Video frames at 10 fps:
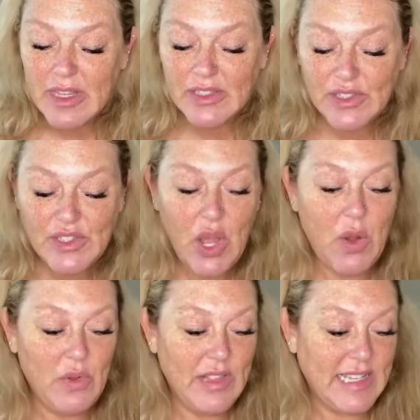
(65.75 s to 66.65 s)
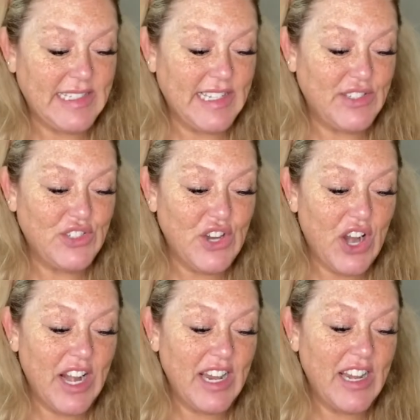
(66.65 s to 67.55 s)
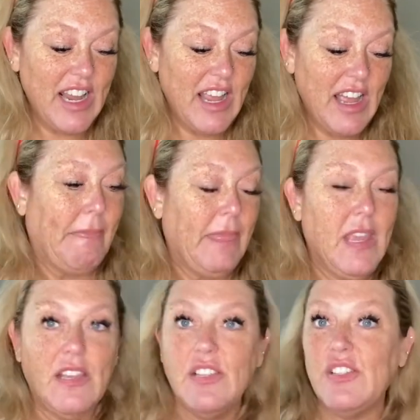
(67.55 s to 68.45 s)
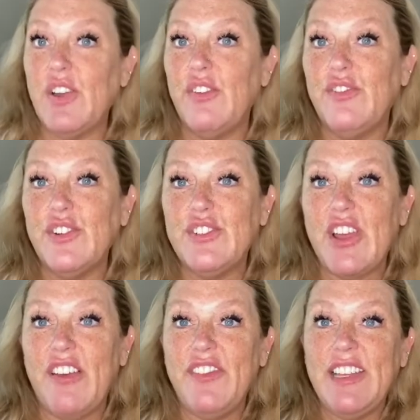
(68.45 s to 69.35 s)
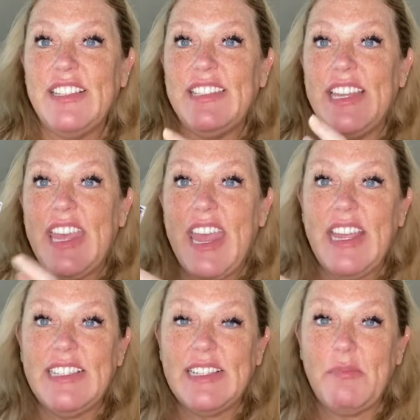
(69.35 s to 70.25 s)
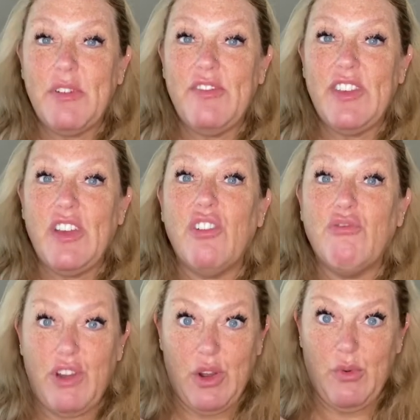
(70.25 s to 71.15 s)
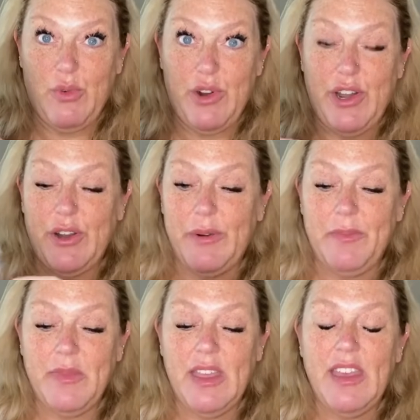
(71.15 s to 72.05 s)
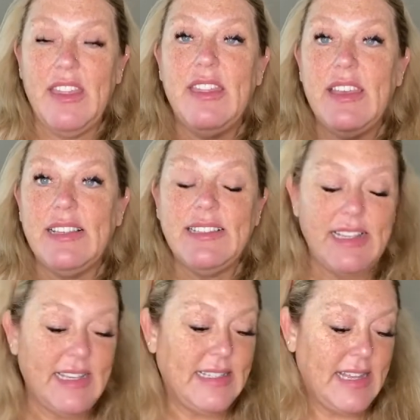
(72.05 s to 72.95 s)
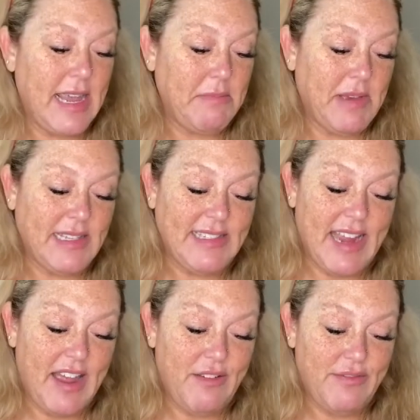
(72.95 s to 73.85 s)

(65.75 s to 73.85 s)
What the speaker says: So let's get started. So first off is the Kate Somerville Wrinkle Warrior. This is a must-have.